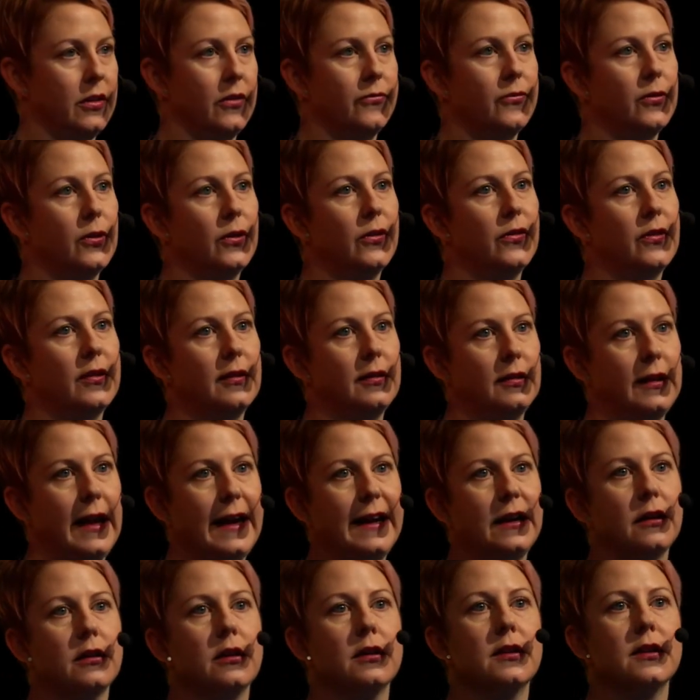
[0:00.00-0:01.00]
the first
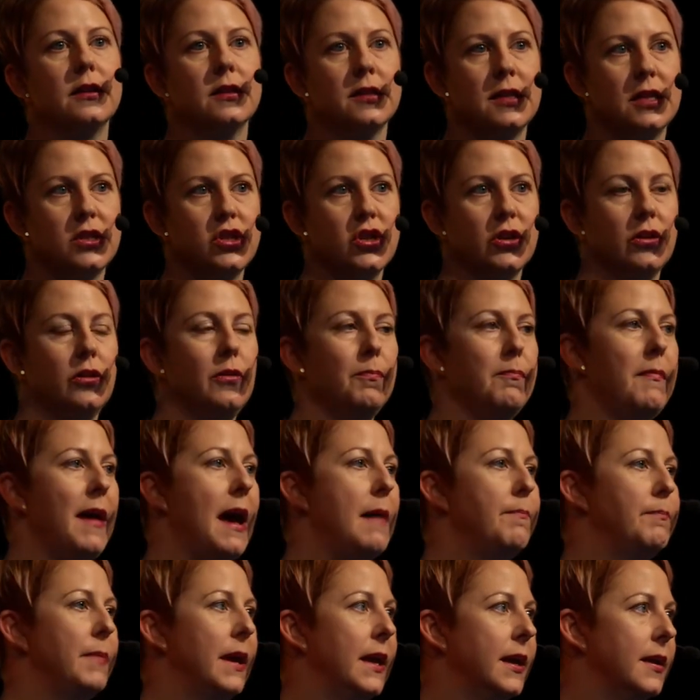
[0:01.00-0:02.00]
layered digital
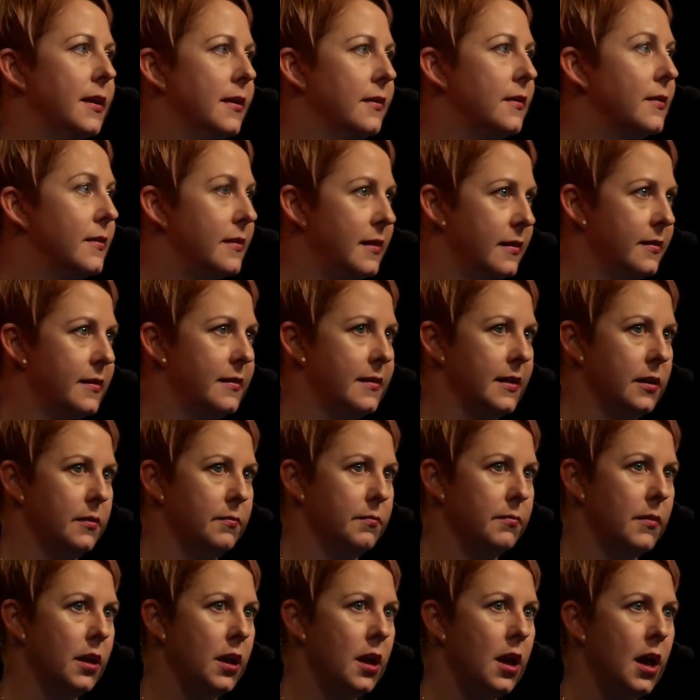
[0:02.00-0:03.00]
mapping
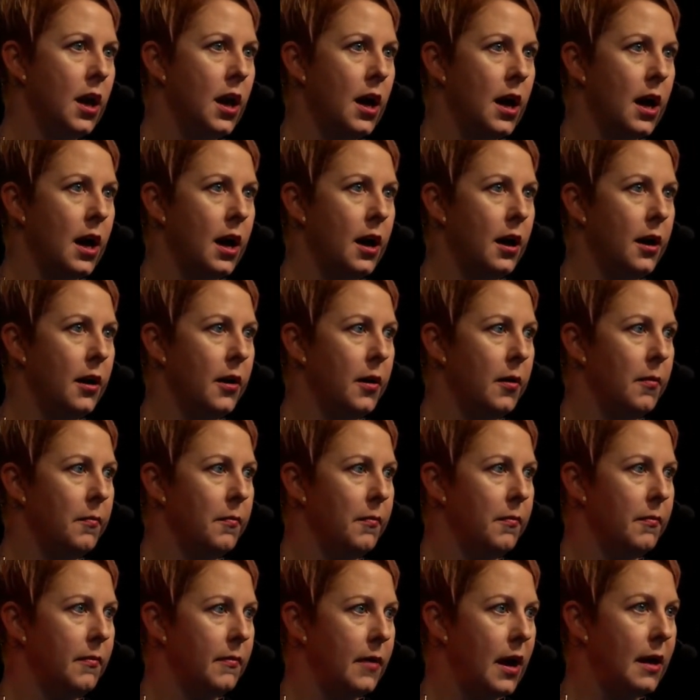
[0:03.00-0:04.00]
system
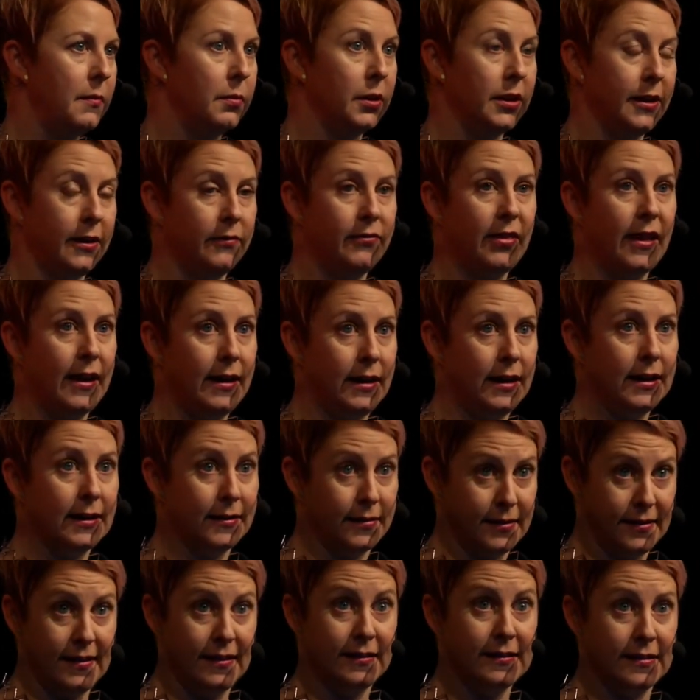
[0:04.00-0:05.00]
um, I believe that
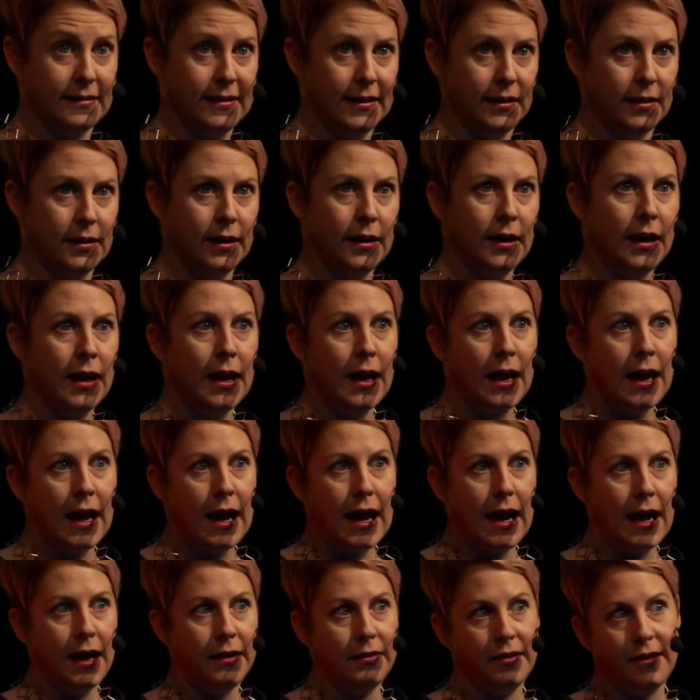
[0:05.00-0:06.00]
existed
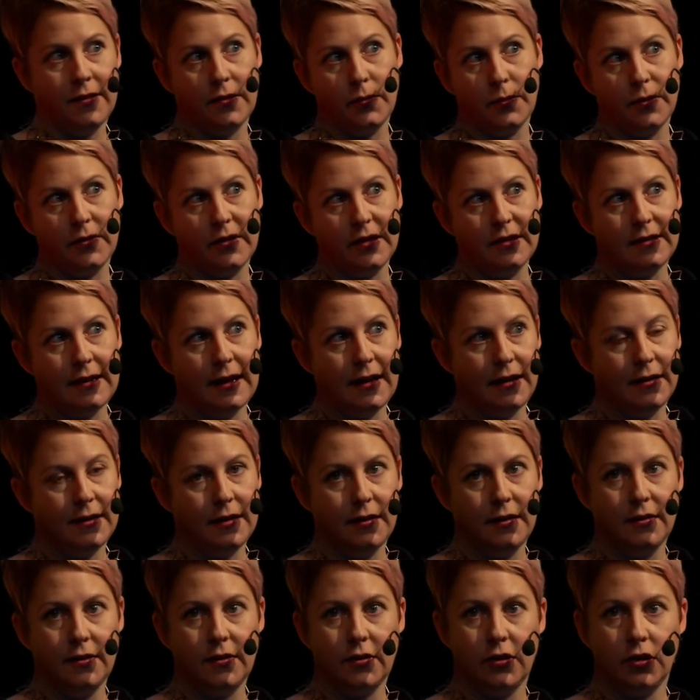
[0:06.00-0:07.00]
and this was
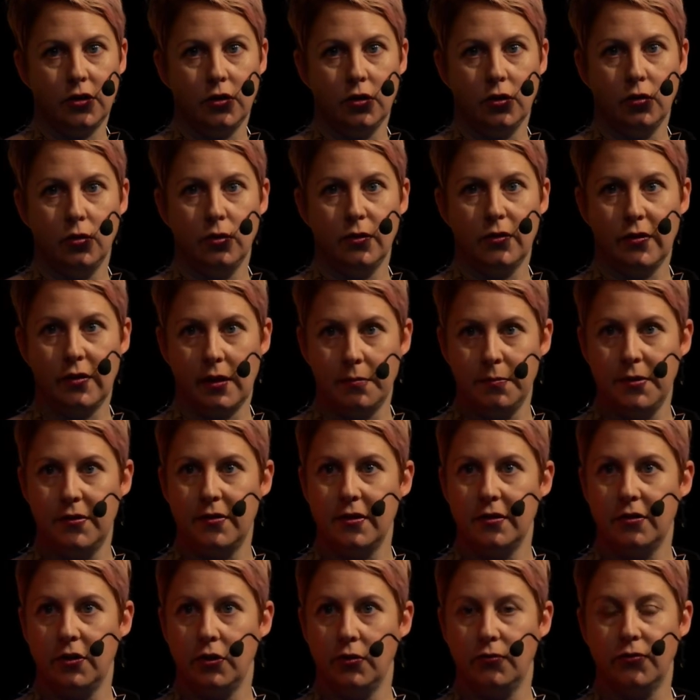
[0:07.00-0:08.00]
intended to
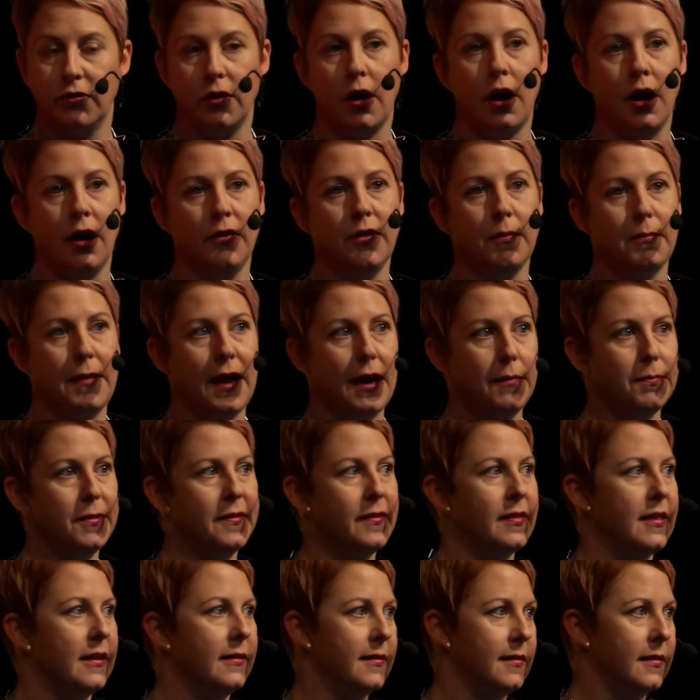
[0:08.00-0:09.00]
substitute for all the
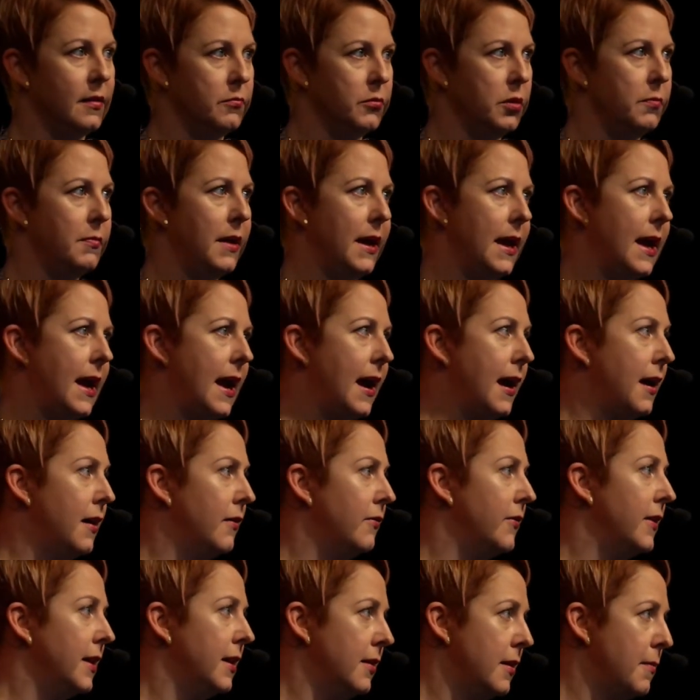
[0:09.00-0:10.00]
maps that someone might
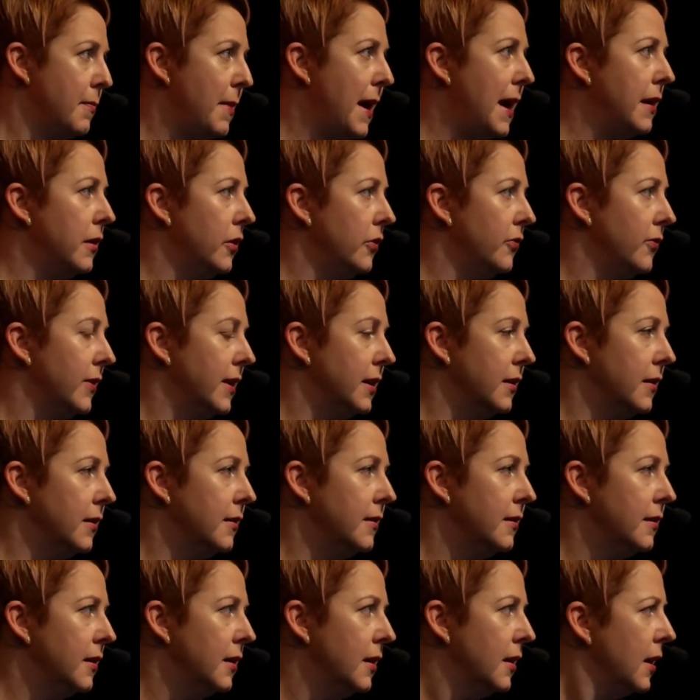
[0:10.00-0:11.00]
have in the battlefield.